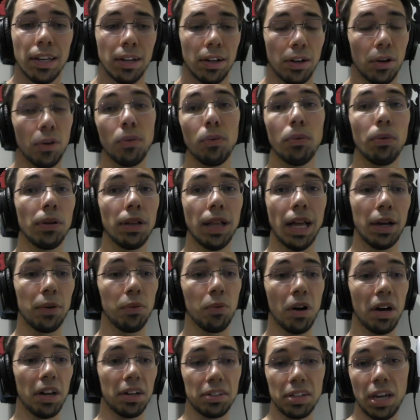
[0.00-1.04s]
Oh, well, I
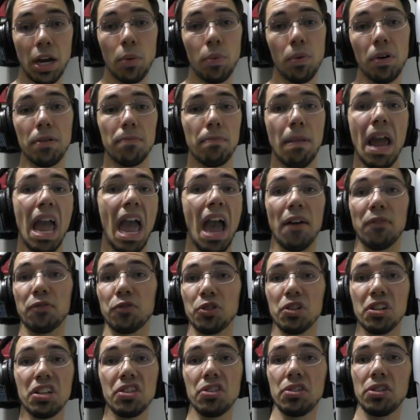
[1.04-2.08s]
want my
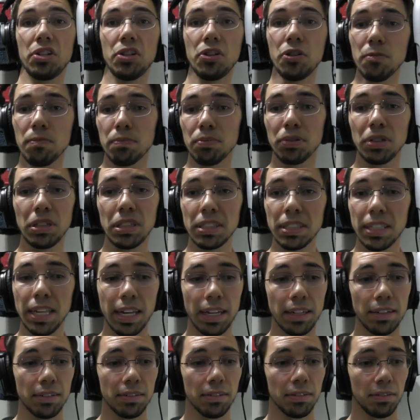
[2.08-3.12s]
Afterneath 2 preset.